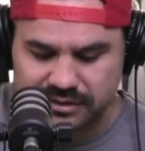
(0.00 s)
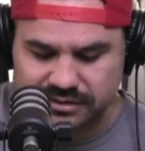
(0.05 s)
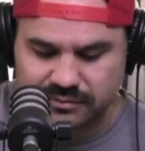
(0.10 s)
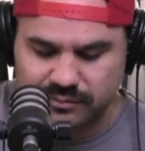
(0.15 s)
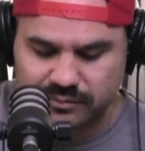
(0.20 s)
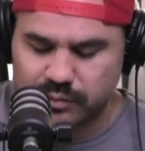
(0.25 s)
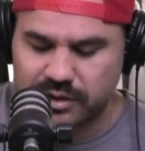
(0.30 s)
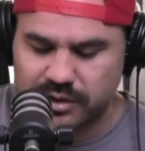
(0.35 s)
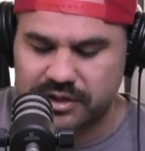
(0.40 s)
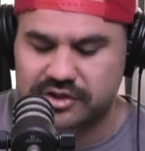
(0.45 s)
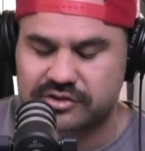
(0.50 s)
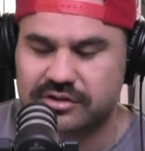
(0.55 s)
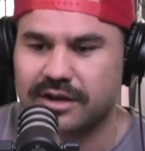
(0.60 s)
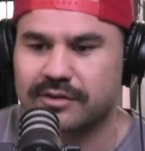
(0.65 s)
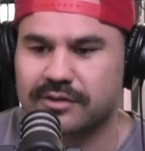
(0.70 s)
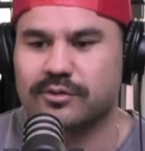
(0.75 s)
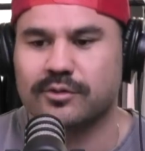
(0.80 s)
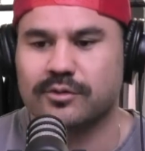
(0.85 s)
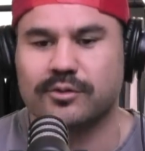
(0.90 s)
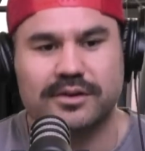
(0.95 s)
He went
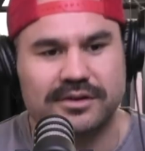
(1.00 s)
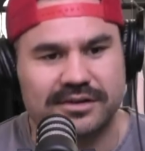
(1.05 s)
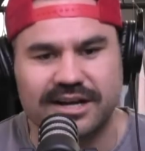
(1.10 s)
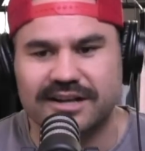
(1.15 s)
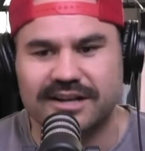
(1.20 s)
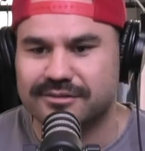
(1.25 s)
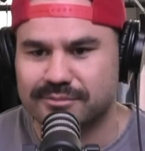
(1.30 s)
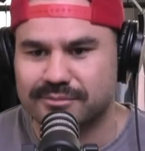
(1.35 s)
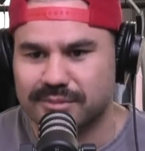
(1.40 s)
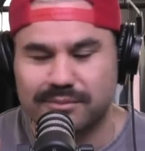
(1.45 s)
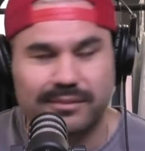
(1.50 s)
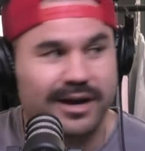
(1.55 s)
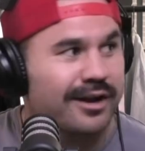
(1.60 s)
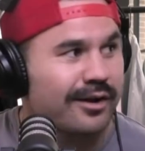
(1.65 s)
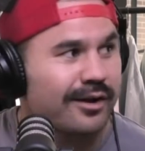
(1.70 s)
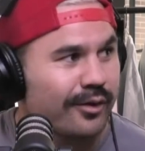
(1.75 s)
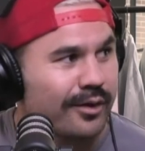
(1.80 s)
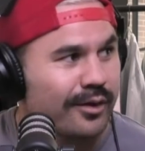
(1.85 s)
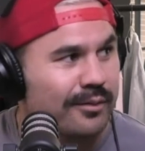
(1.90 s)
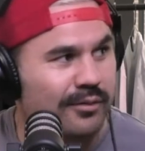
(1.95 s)
straight through and dusted me,
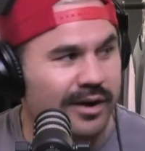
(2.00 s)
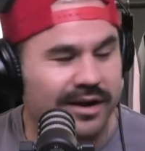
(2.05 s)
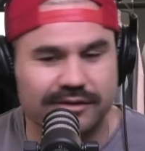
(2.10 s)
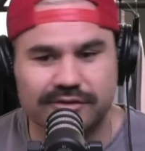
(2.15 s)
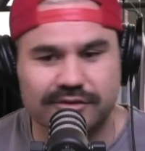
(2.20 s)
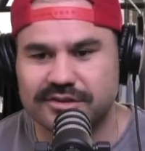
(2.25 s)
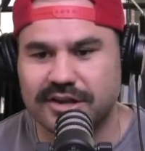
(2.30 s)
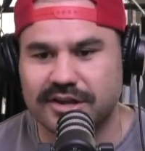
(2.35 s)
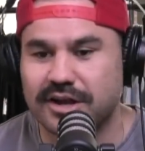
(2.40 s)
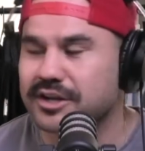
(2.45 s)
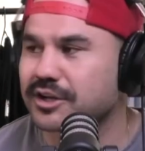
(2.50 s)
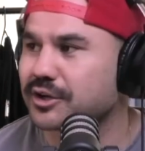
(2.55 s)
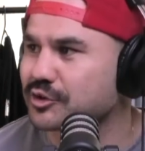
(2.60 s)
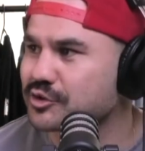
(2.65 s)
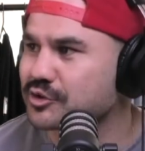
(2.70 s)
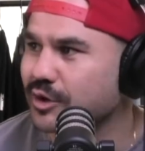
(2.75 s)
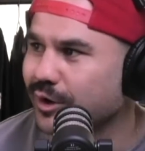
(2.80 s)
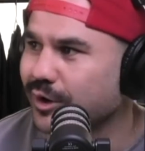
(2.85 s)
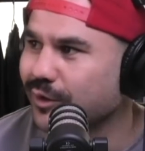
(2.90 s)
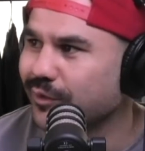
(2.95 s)
made a line break. This is only in
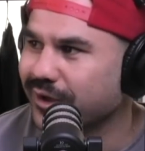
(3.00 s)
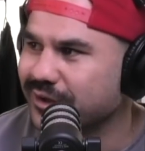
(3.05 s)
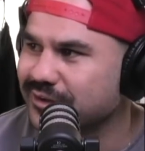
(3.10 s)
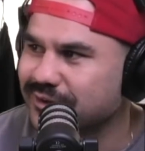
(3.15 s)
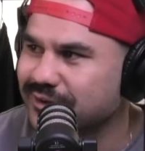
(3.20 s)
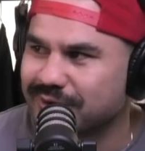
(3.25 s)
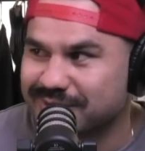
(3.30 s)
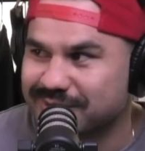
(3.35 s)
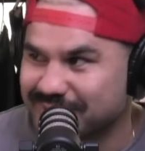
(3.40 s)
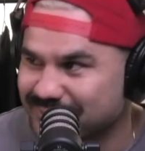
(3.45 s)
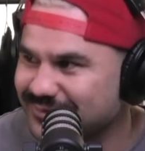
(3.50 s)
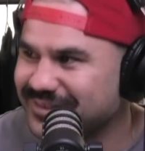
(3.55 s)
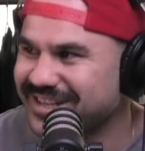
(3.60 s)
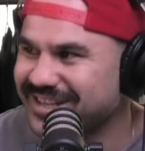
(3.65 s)
a trial though, so you